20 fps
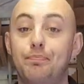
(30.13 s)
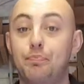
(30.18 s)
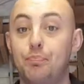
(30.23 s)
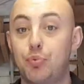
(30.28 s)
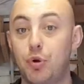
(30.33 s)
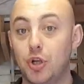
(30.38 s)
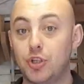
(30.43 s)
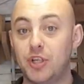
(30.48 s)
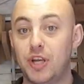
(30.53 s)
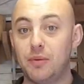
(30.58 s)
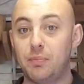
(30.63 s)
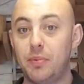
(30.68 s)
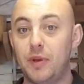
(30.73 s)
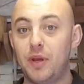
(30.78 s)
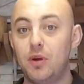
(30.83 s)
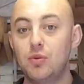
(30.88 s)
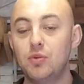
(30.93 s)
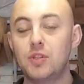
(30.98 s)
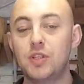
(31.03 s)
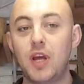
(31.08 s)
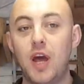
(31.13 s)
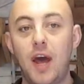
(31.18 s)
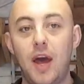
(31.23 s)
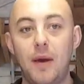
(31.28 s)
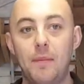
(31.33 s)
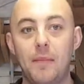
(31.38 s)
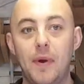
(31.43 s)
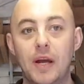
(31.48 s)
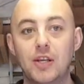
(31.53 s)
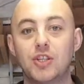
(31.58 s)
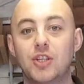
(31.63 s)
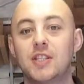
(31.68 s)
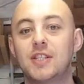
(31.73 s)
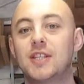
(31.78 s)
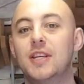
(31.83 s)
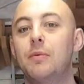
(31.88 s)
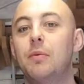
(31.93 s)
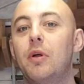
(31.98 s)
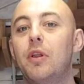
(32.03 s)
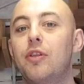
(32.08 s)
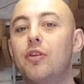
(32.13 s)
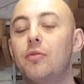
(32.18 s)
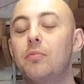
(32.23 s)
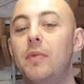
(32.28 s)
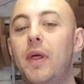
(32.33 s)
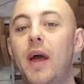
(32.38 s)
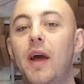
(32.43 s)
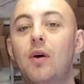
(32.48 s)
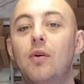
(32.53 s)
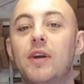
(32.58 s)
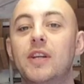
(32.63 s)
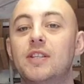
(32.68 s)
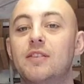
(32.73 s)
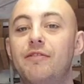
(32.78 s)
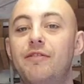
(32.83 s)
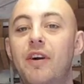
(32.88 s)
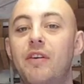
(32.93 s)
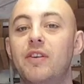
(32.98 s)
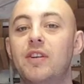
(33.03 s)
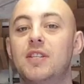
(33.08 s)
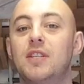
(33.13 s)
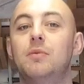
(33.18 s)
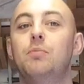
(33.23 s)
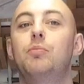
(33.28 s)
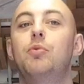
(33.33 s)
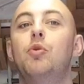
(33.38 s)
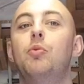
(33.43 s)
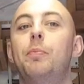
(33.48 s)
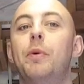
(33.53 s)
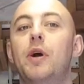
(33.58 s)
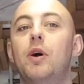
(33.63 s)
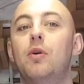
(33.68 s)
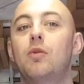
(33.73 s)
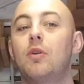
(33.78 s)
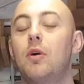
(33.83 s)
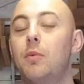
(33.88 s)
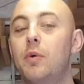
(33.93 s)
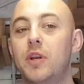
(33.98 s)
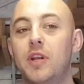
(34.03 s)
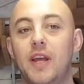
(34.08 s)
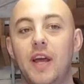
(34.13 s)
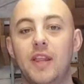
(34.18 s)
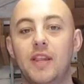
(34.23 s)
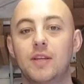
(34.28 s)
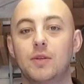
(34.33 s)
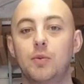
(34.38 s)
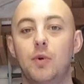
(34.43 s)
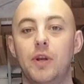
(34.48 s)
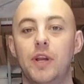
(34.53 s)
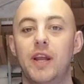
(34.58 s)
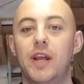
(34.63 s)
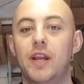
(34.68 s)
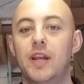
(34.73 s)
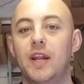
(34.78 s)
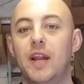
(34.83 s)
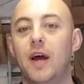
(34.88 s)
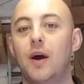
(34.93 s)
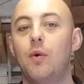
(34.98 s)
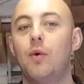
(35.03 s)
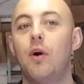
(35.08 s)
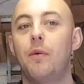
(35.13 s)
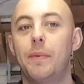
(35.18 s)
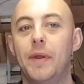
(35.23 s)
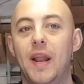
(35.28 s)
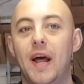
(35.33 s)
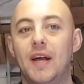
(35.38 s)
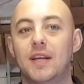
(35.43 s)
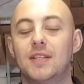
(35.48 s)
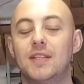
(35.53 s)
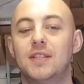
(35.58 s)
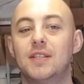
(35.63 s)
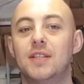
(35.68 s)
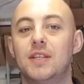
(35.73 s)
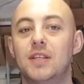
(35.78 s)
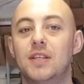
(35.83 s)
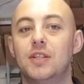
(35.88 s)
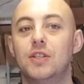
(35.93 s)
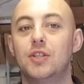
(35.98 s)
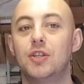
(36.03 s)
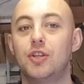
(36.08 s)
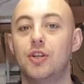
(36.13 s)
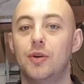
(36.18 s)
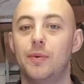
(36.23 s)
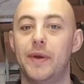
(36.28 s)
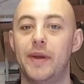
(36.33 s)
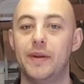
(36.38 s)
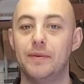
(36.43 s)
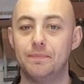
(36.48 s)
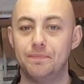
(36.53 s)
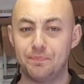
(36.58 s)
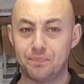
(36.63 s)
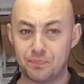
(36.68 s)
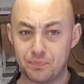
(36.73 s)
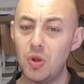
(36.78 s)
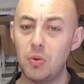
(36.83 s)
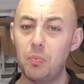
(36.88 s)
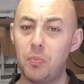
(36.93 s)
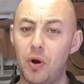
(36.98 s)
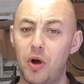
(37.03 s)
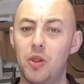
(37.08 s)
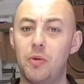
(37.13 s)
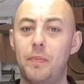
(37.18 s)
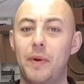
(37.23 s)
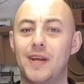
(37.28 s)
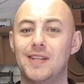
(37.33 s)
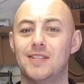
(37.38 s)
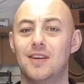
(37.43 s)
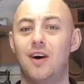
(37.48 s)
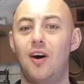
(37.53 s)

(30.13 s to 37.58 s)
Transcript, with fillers: project build. As you can see by the thumbnail, it's a very simple build. I want to get this one in and out. I've been asked to do it by the better